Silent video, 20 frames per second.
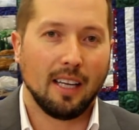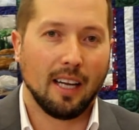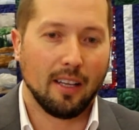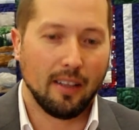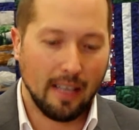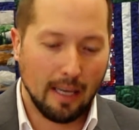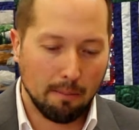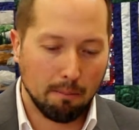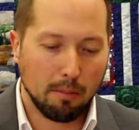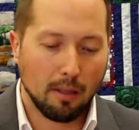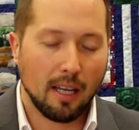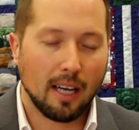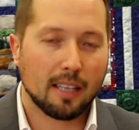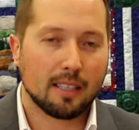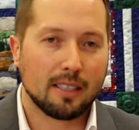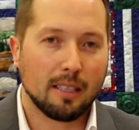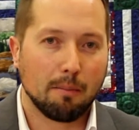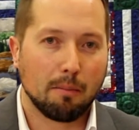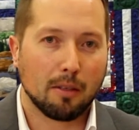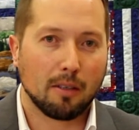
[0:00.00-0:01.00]
And that
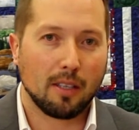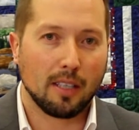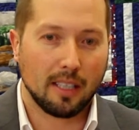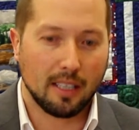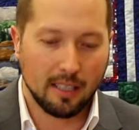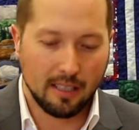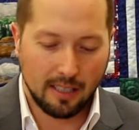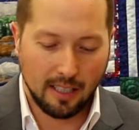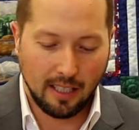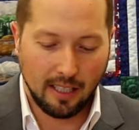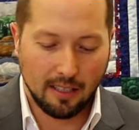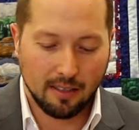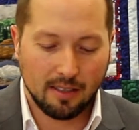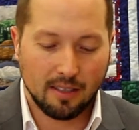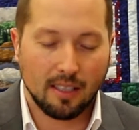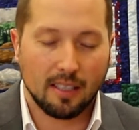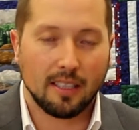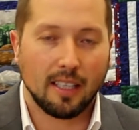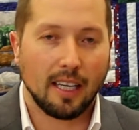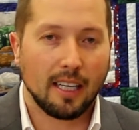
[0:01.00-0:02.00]
block typically
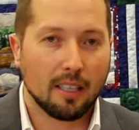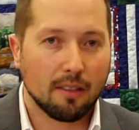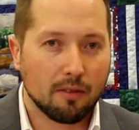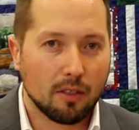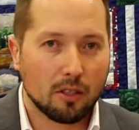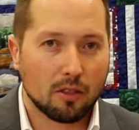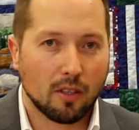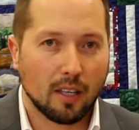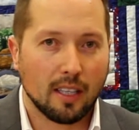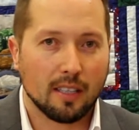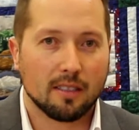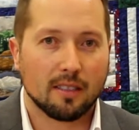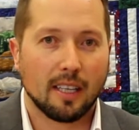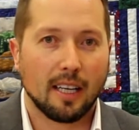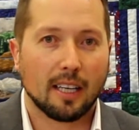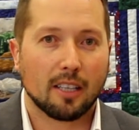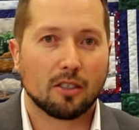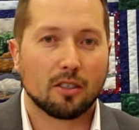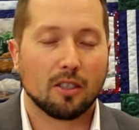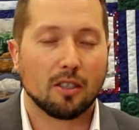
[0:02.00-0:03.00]
contains the date of the
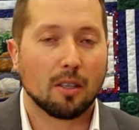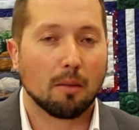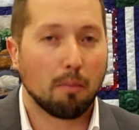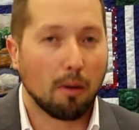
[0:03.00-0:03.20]
transaction,